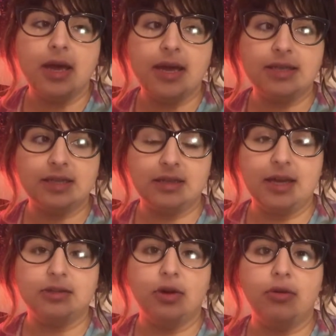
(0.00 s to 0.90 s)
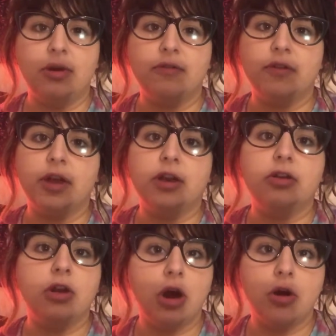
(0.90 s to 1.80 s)
He set that tone of like,
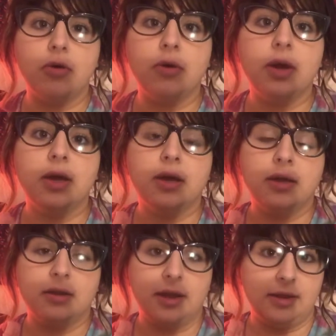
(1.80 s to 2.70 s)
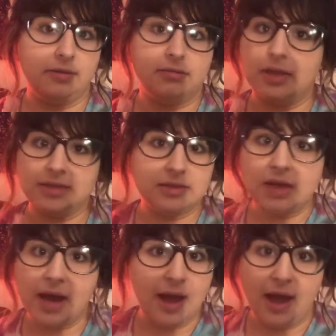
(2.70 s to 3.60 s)
no, like that's
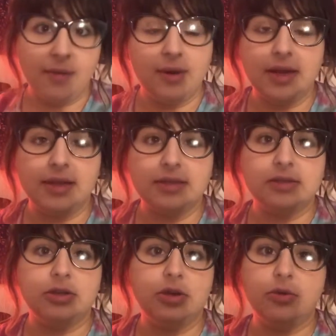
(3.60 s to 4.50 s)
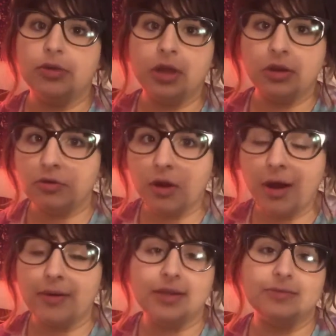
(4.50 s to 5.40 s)
not how it is. You think you know
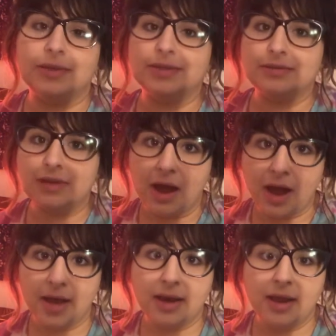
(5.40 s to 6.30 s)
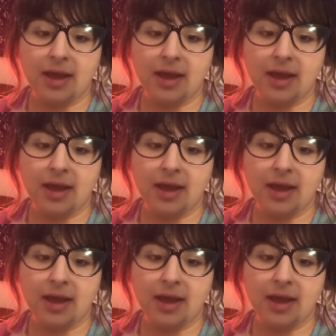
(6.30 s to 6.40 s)
how it is, but it's not.